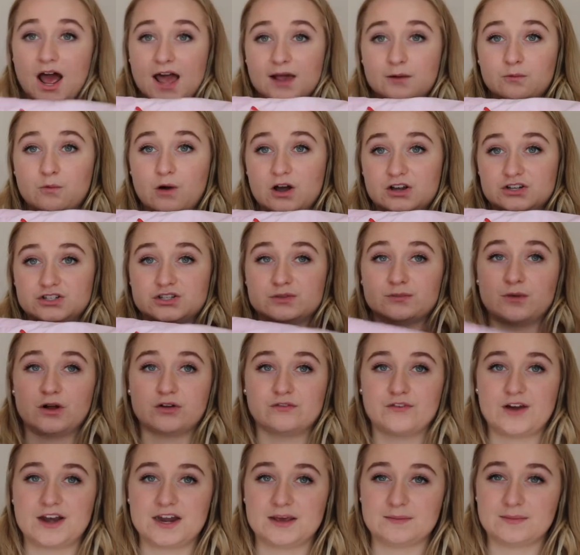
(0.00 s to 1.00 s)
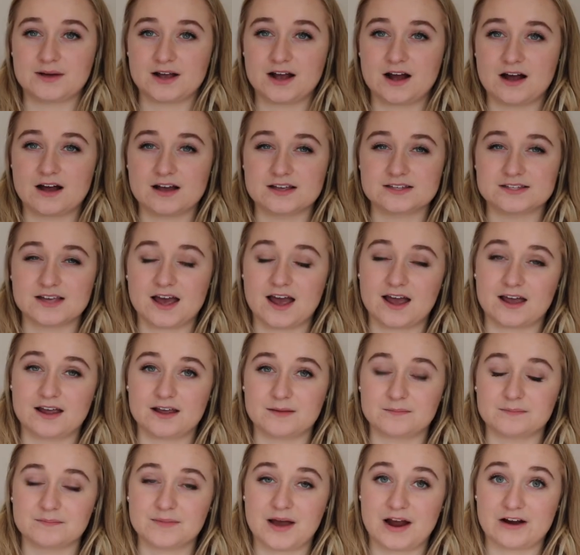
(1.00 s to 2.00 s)
I washed them already because
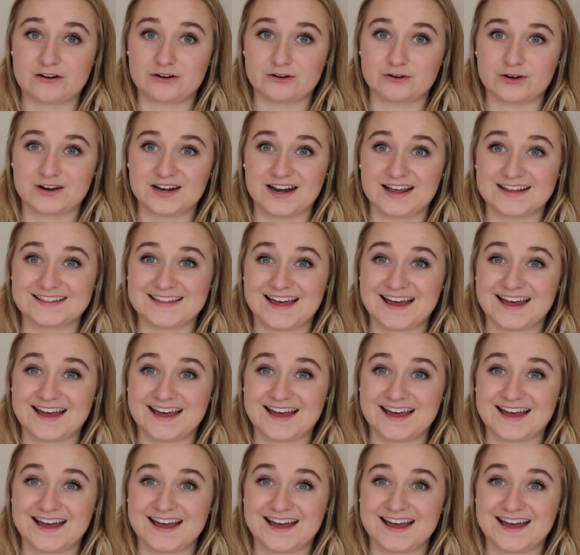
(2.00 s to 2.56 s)
I'm paranoid like